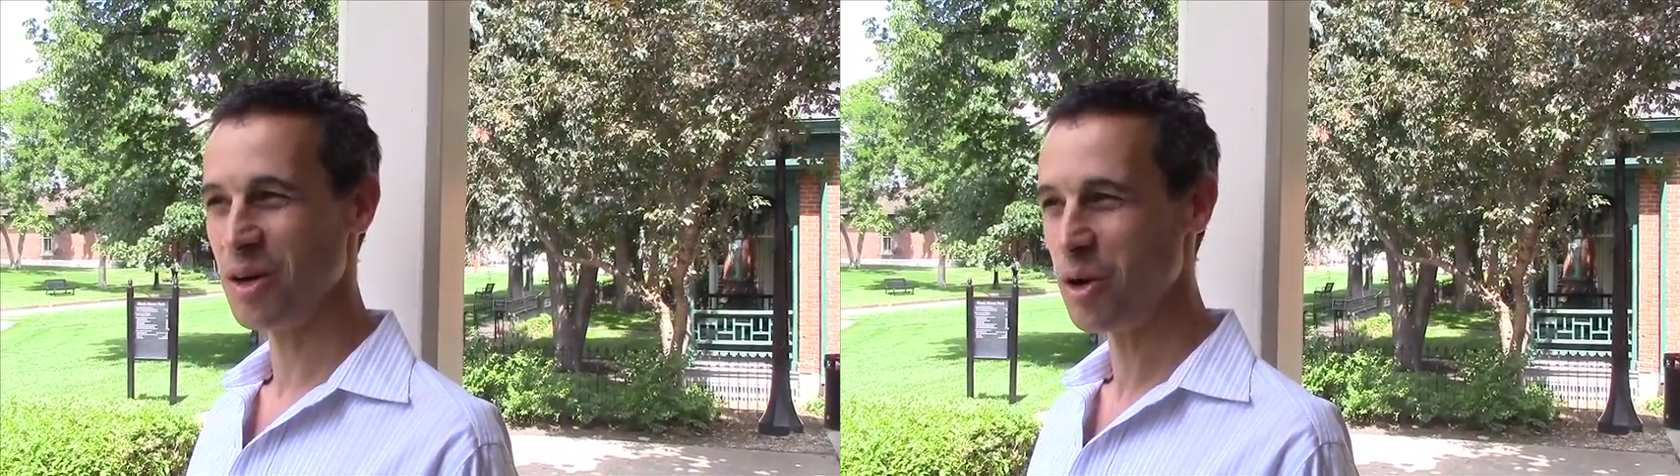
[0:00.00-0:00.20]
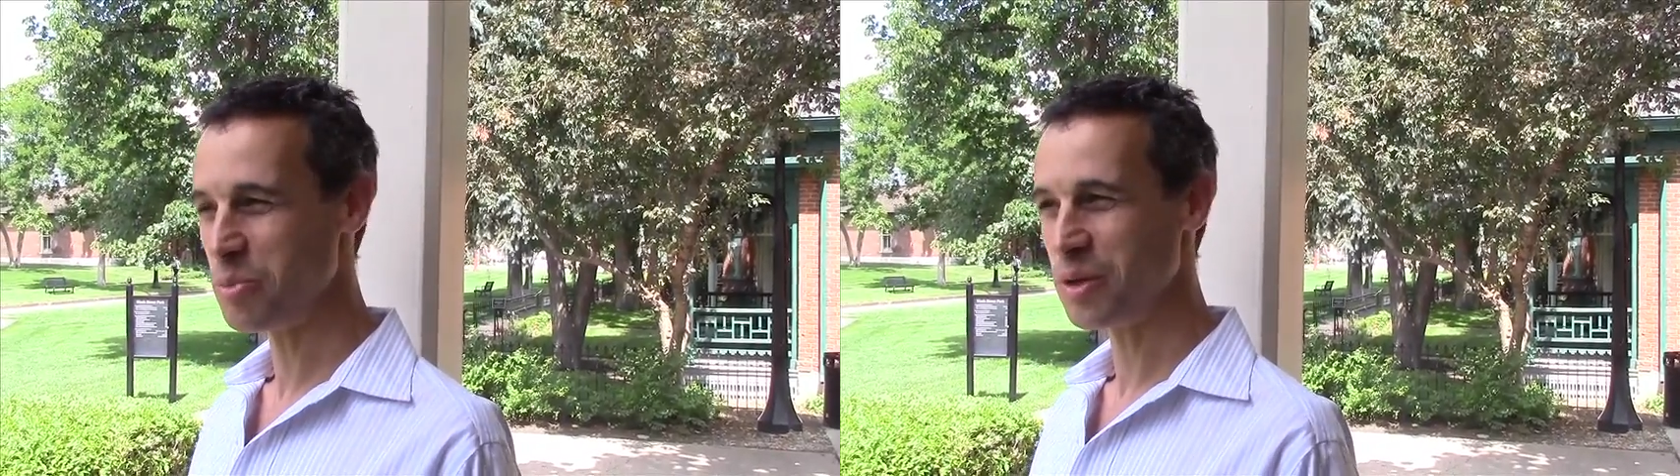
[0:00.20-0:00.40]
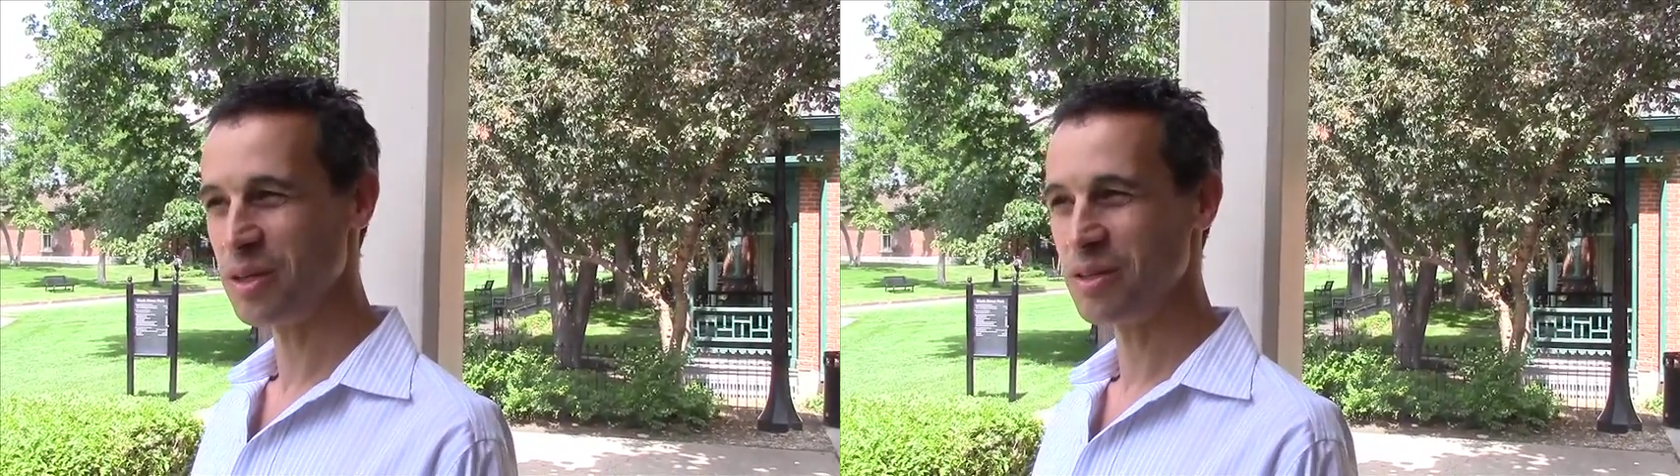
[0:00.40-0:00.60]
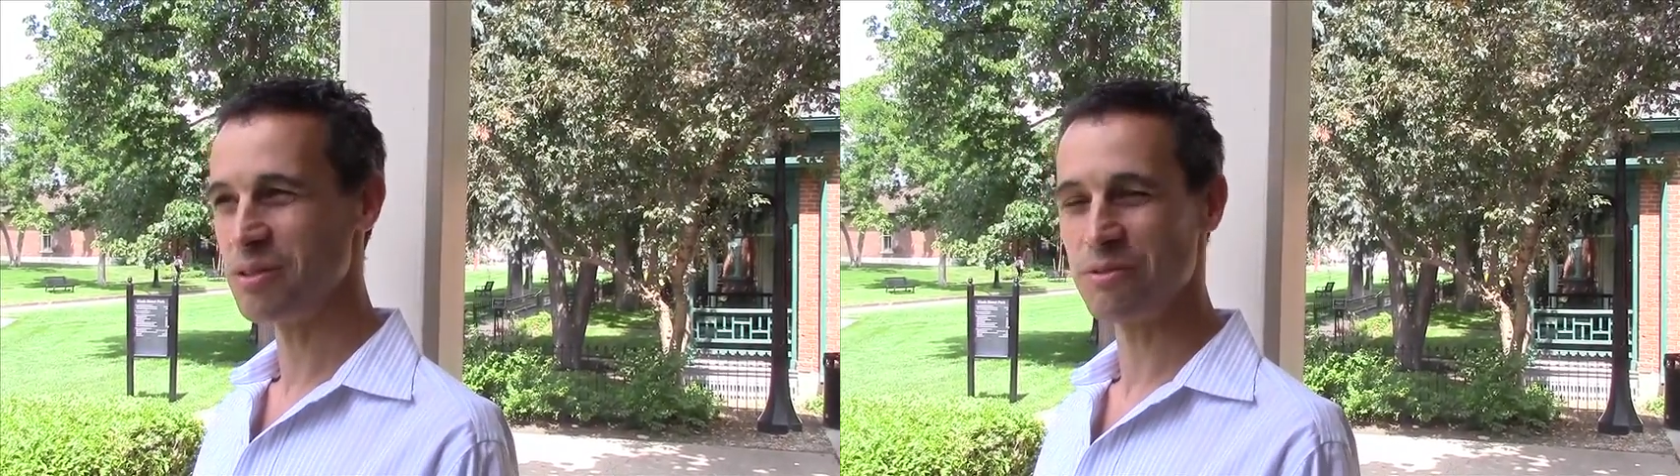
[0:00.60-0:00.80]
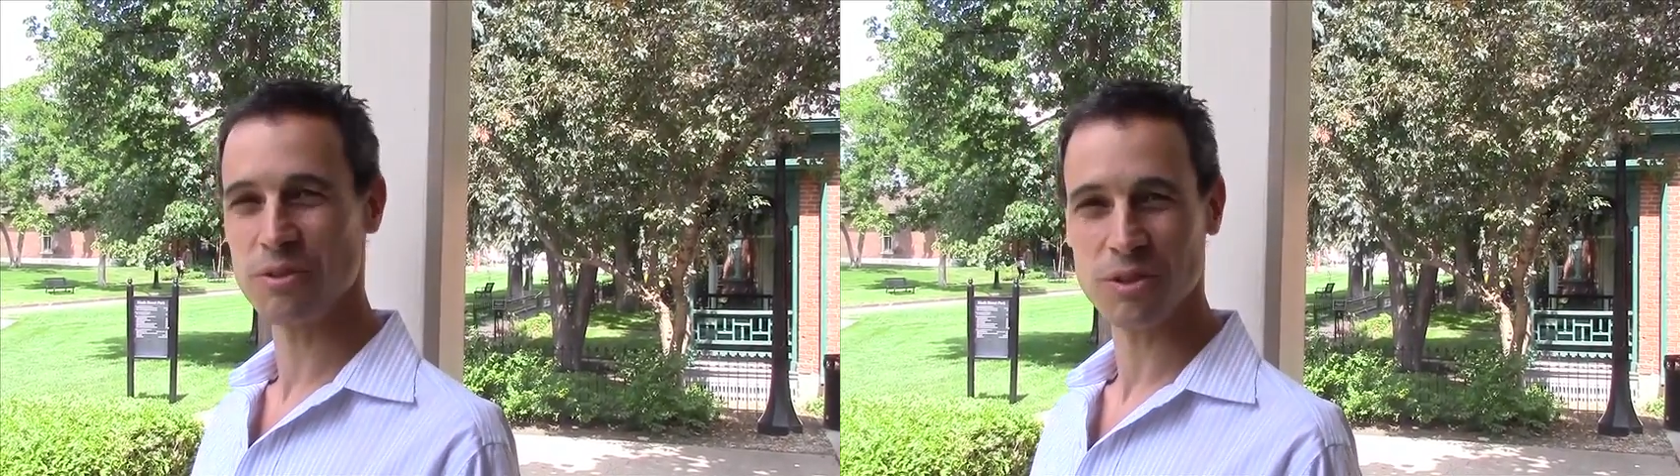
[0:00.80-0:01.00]
open and
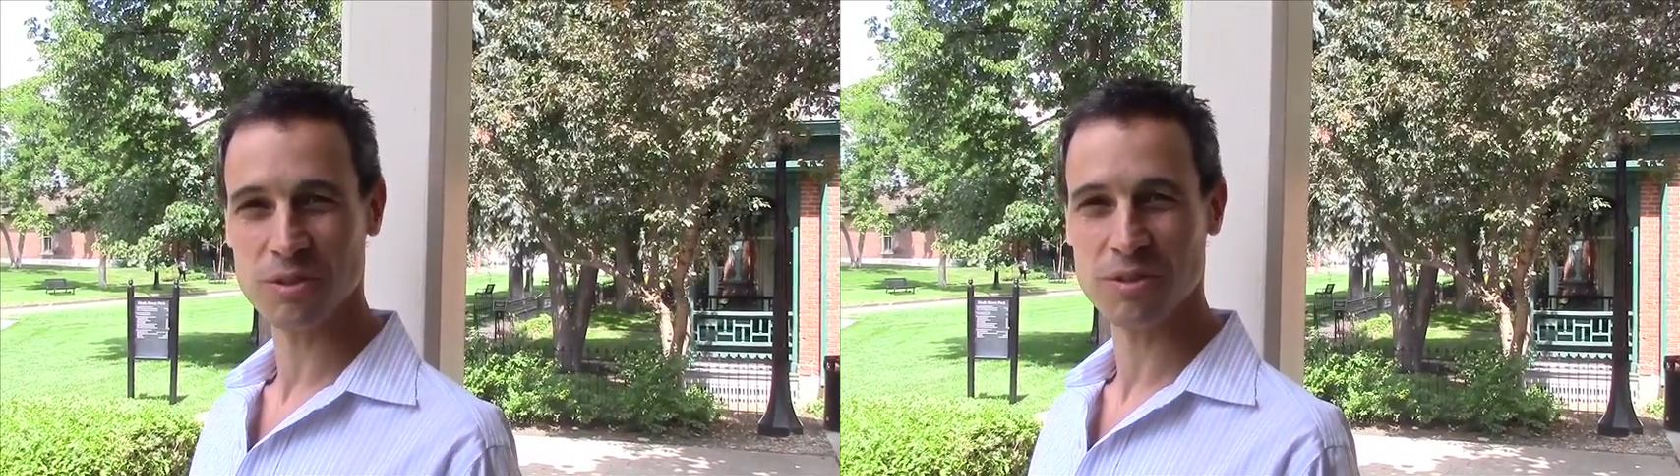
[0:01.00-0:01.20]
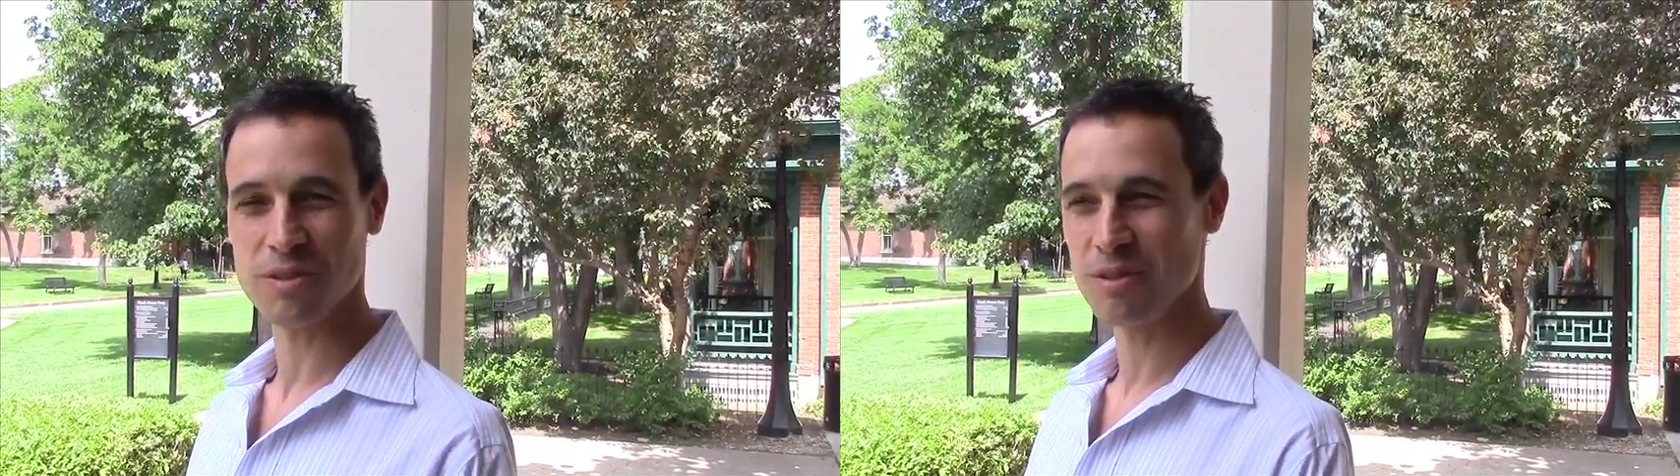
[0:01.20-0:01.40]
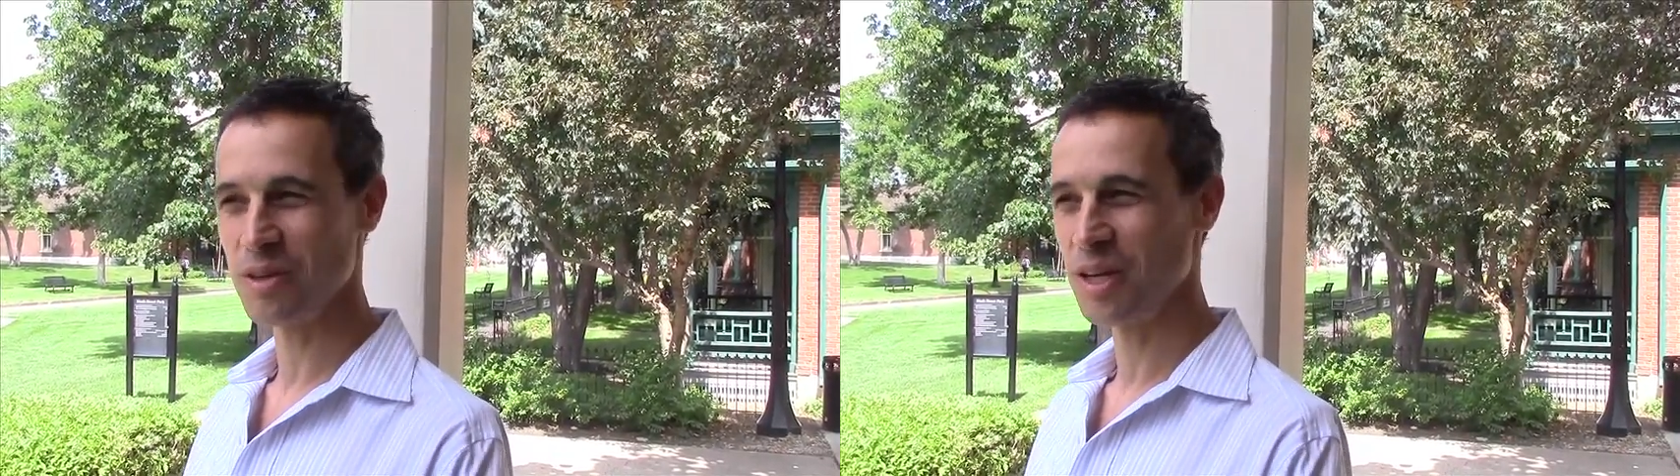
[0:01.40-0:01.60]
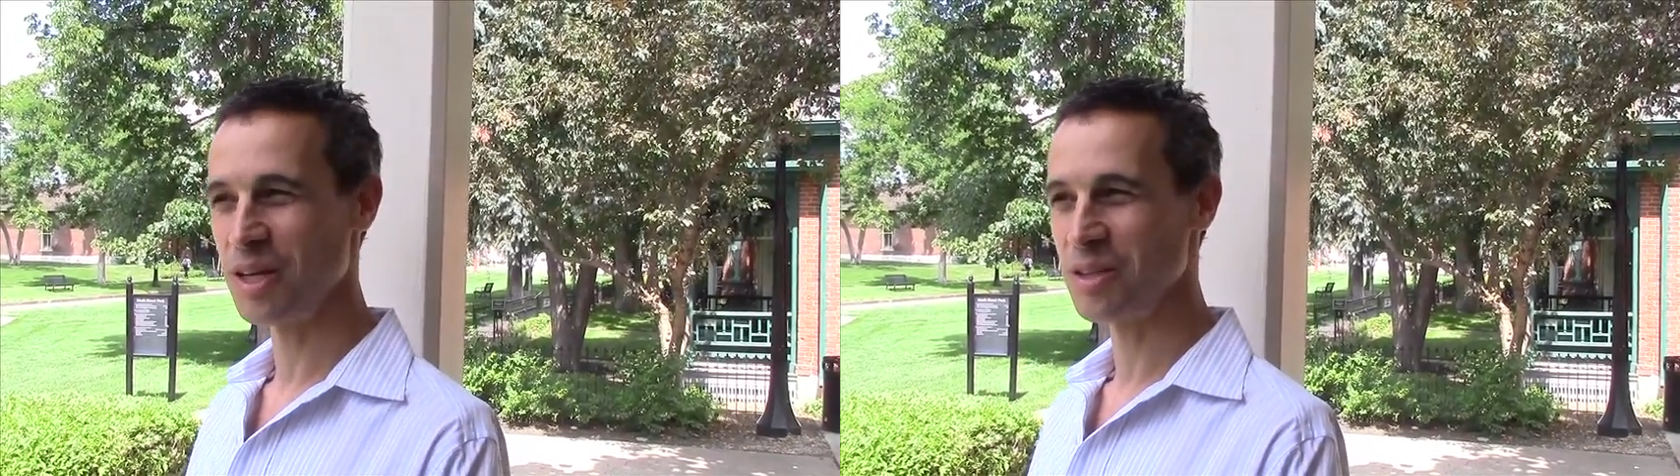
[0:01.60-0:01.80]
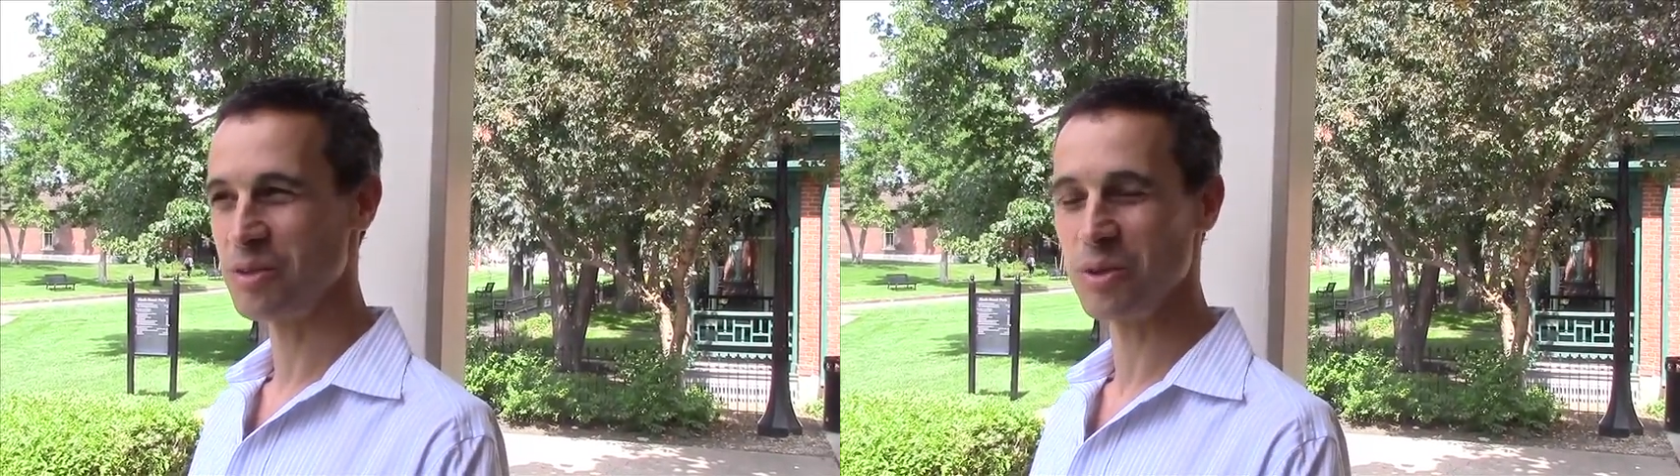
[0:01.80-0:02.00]
diverse, right,
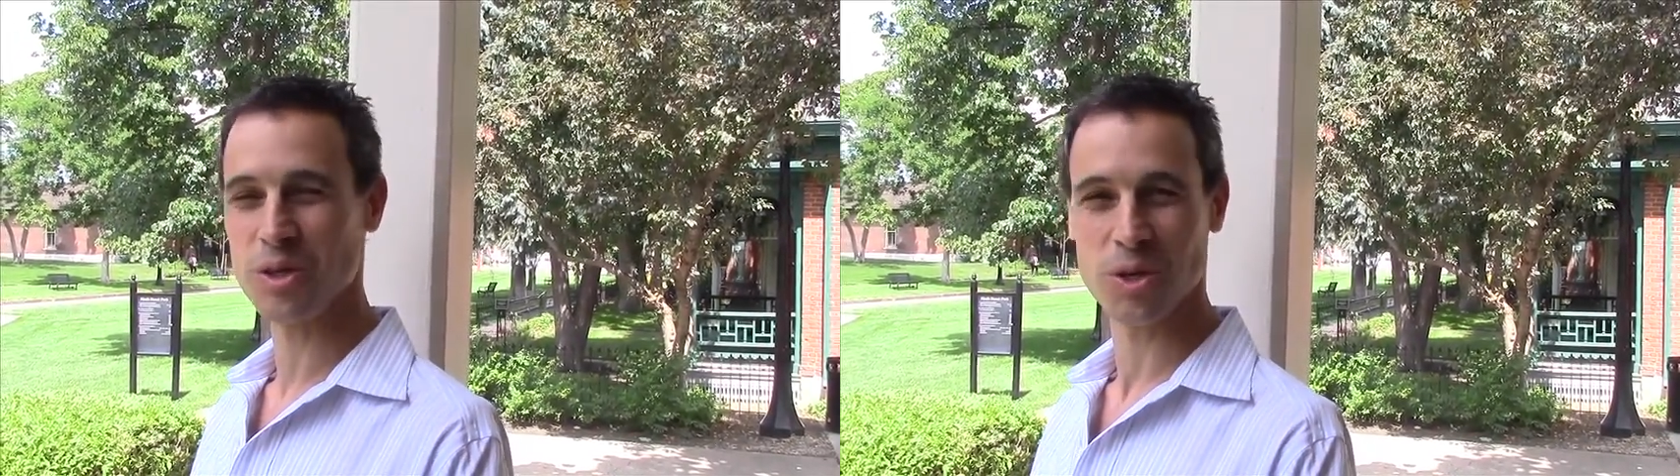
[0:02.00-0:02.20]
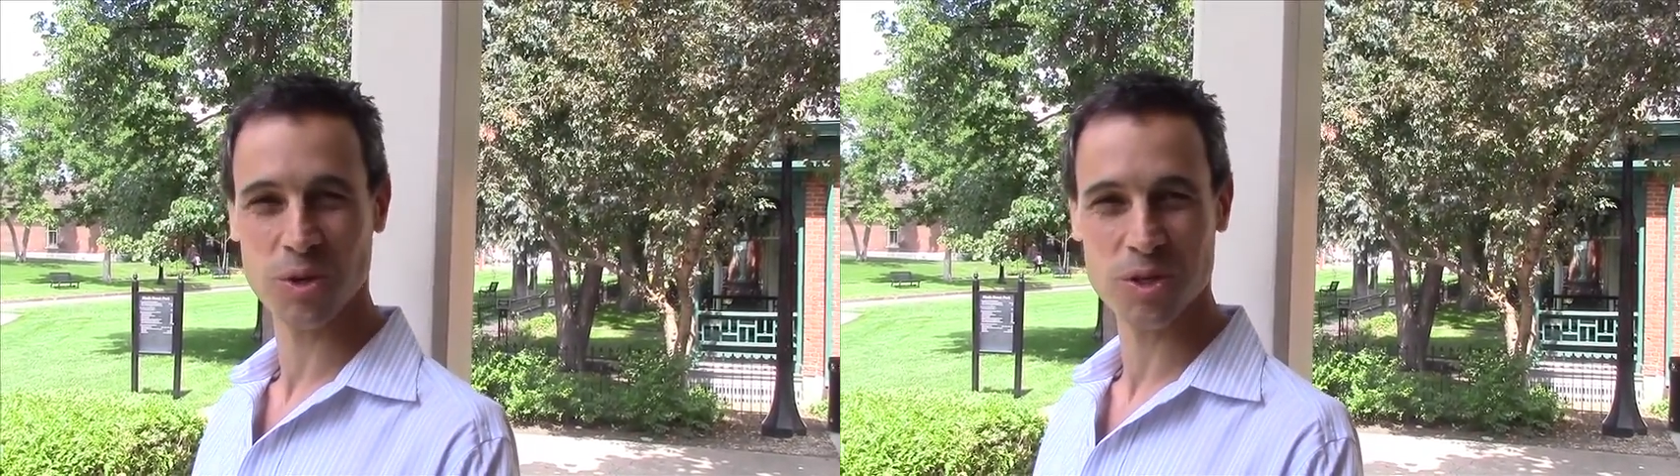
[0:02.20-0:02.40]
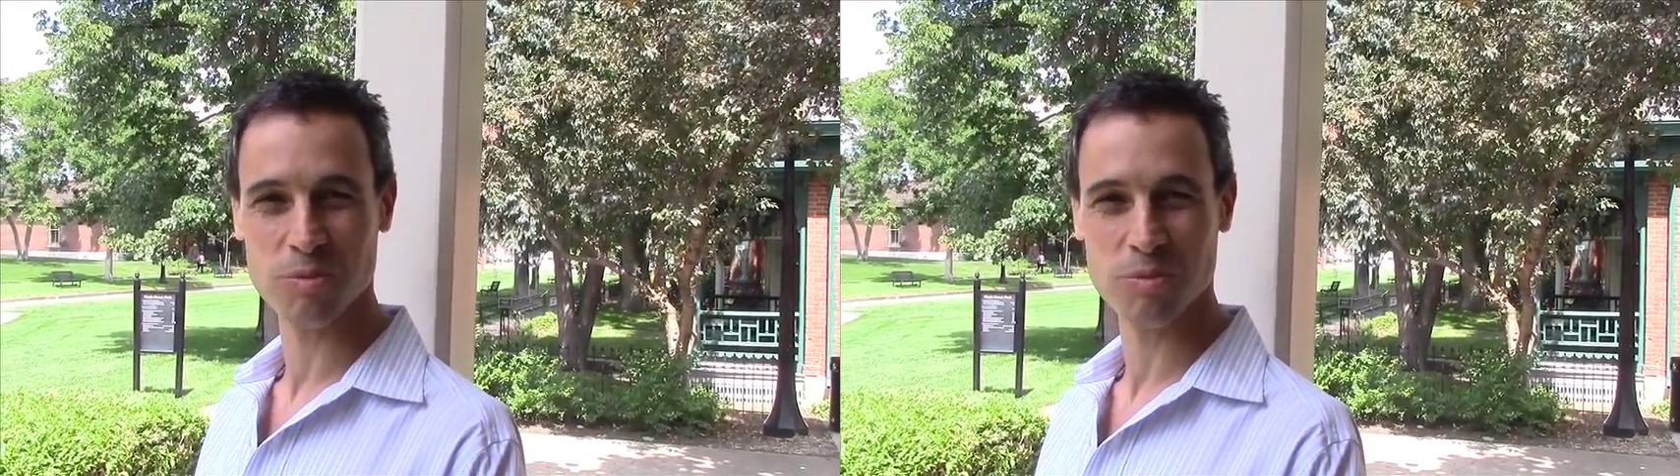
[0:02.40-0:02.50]
and to encourage